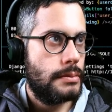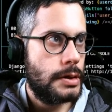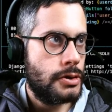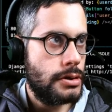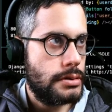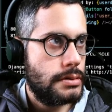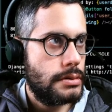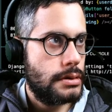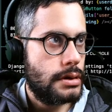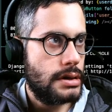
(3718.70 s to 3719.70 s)
Good.
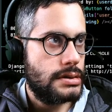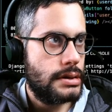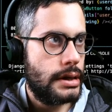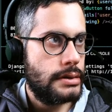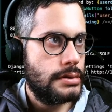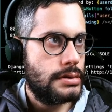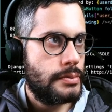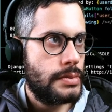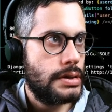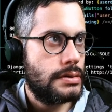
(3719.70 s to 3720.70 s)
Constant handle submit.